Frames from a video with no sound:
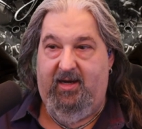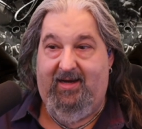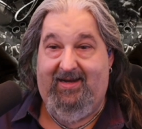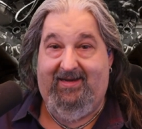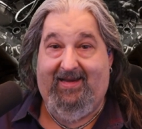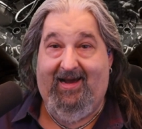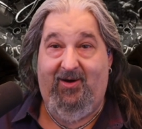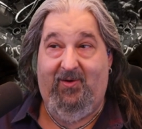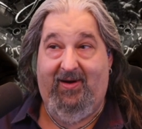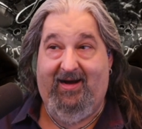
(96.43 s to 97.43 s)

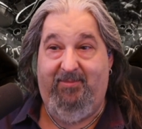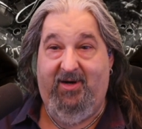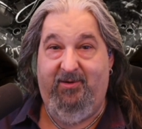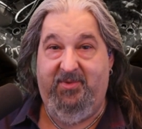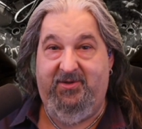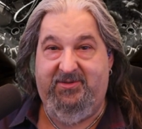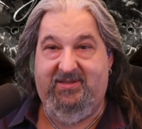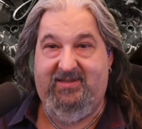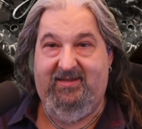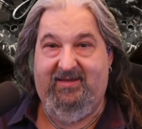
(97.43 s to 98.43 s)
Now I'm
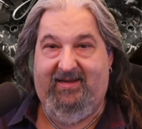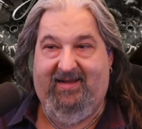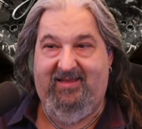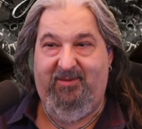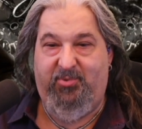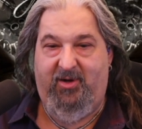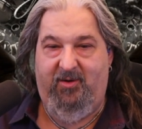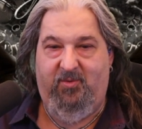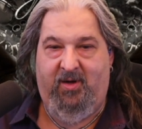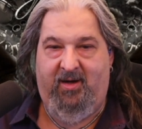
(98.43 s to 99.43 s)
almost at the point
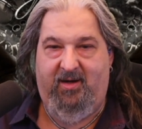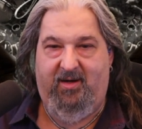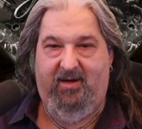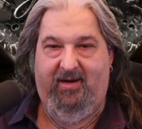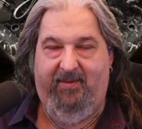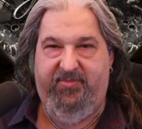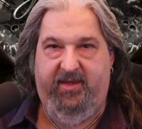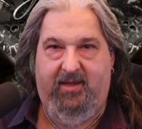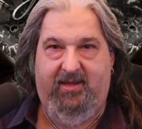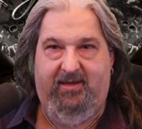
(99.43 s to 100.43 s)
where I'm
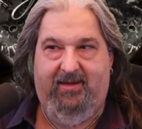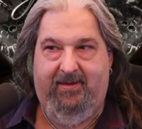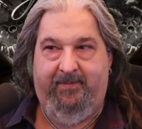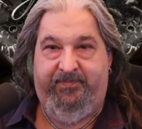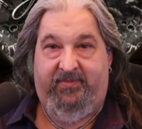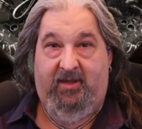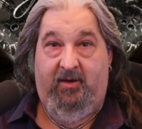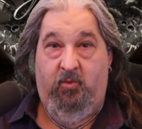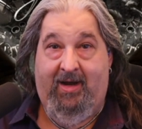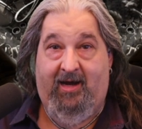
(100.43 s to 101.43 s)
thinking,
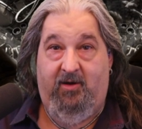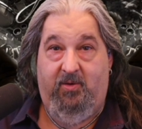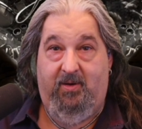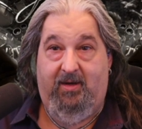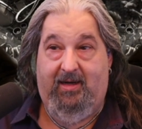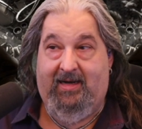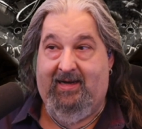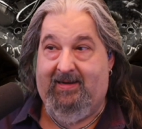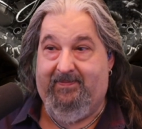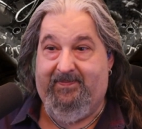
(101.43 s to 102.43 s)
wow,
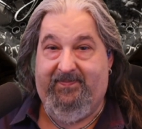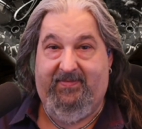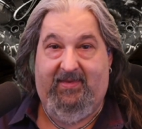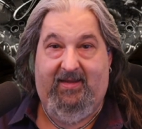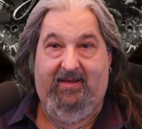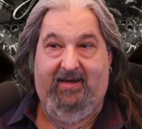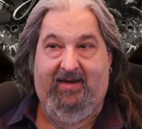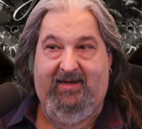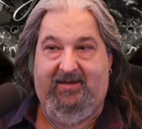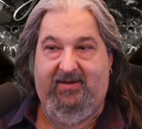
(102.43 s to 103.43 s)
I
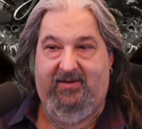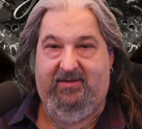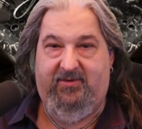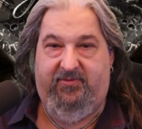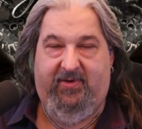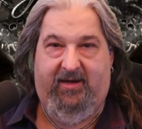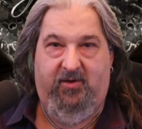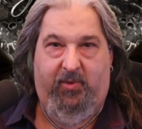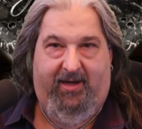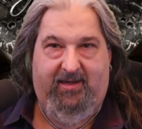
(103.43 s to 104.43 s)
need to find a
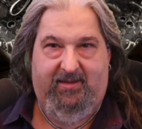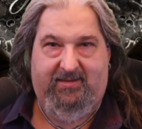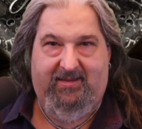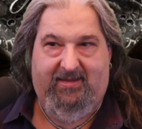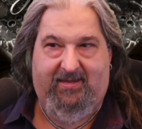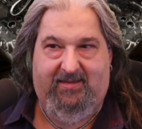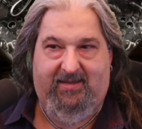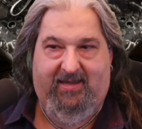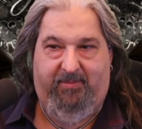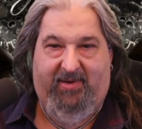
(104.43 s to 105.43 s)
way to
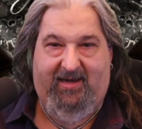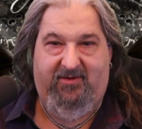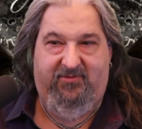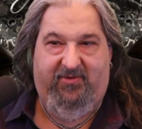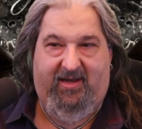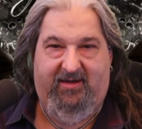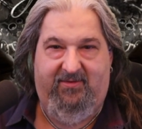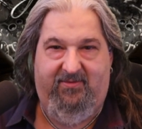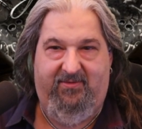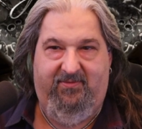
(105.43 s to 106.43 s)
get back and
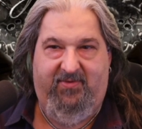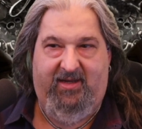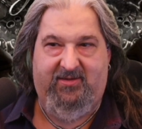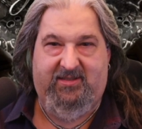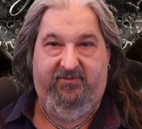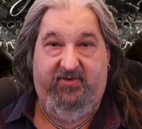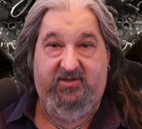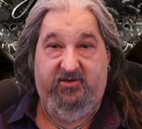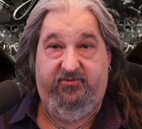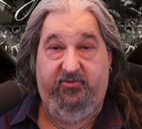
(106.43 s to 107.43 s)
find videos that
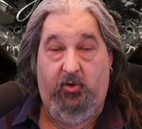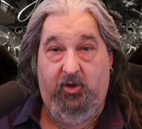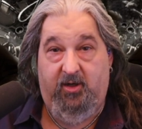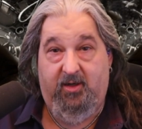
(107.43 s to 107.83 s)
feature Floor